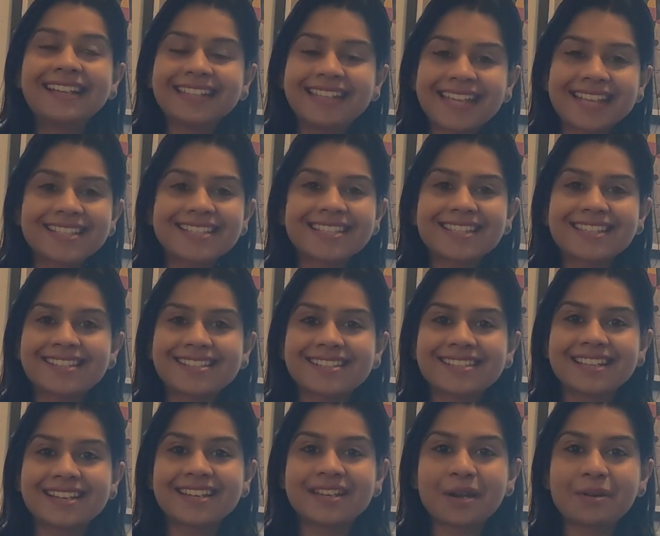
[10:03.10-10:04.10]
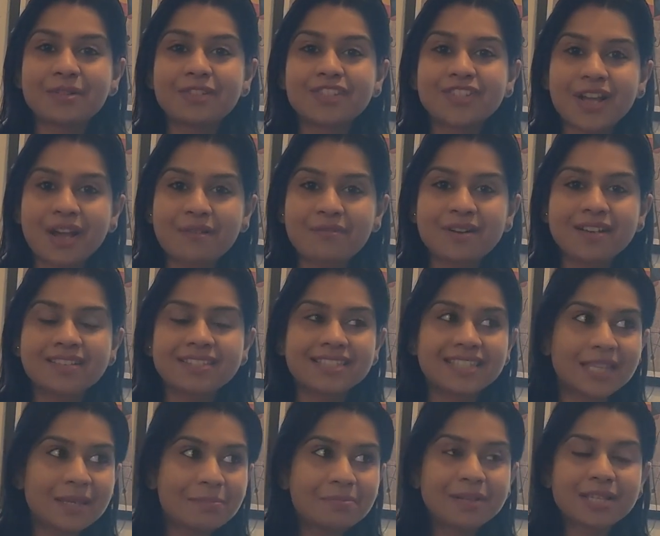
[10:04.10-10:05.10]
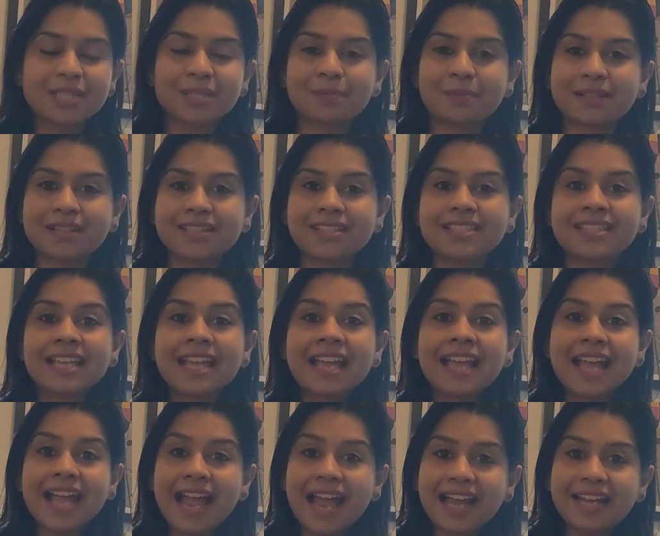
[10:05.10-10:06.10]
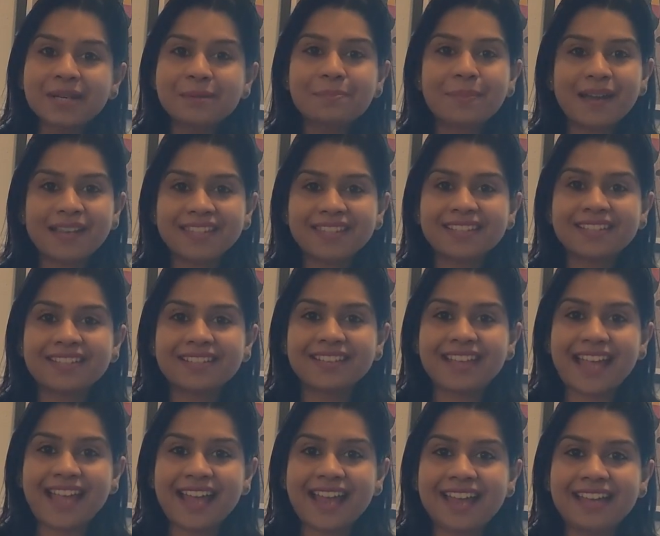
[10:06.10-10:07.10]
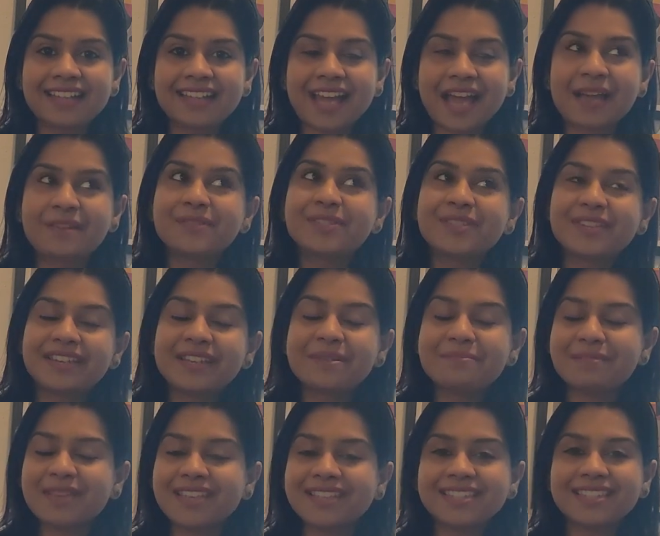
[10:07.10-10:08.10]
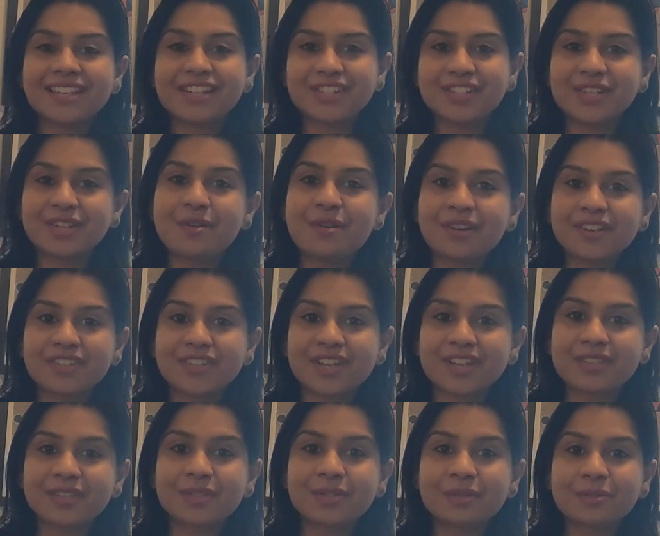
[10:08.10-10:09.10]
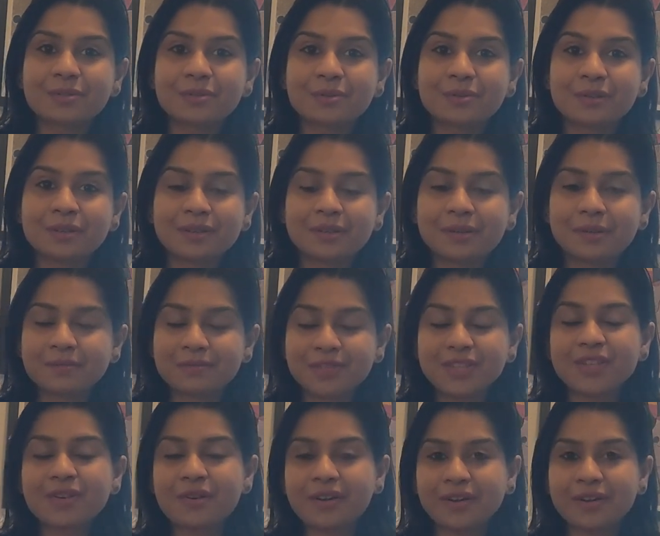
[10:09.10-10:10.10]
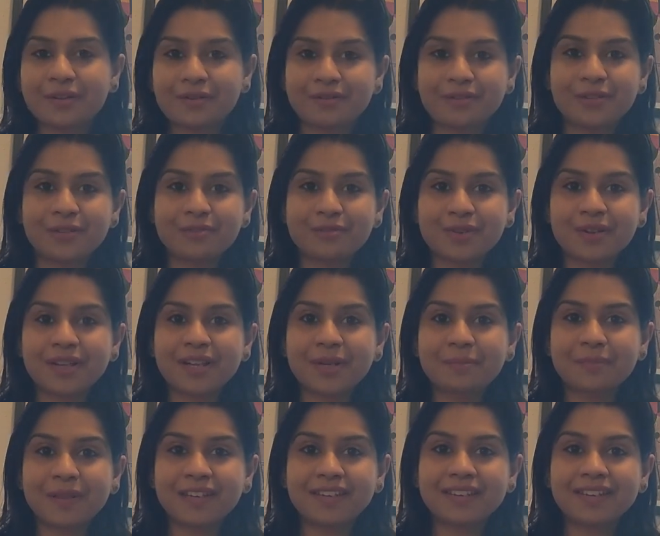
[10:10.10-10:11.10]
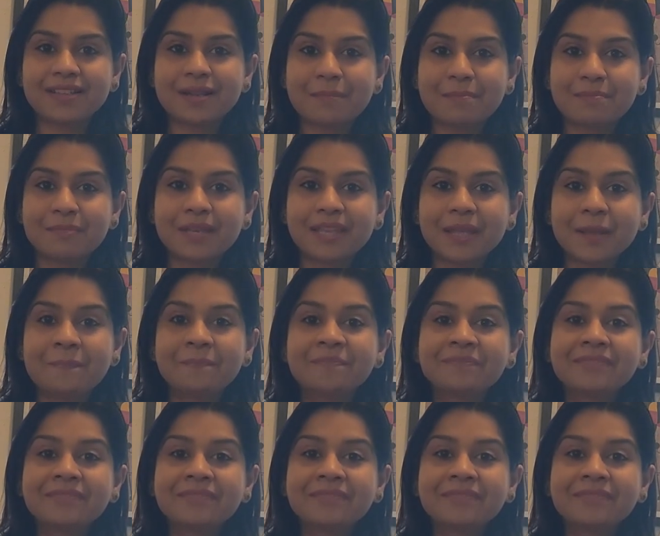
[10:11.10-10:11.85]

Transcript: tech skills around Java, C++, and Python, and I was really amazed that she got a chance to, she got an offer to work at Bain & Company,